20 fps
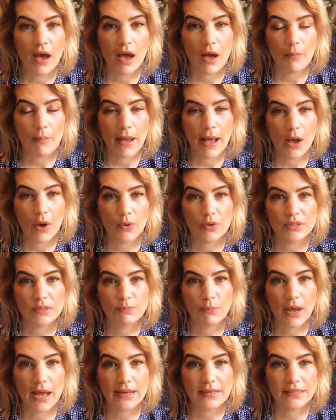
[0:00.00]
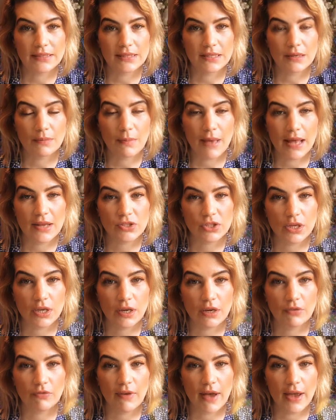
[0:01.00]
about practicing
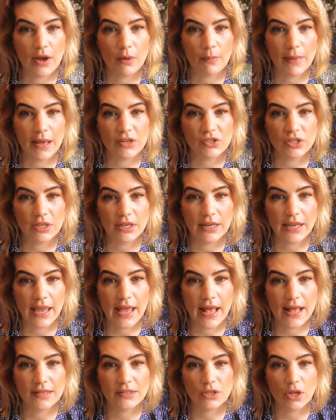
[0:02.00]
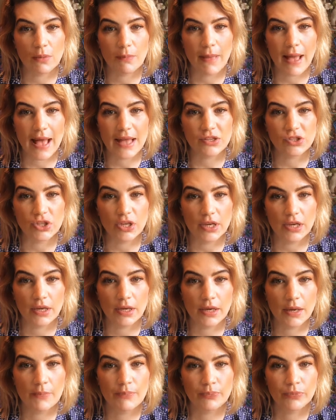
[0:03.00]
magic, fire magic, candle
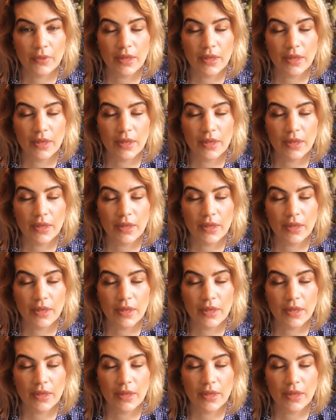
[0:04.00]
magic,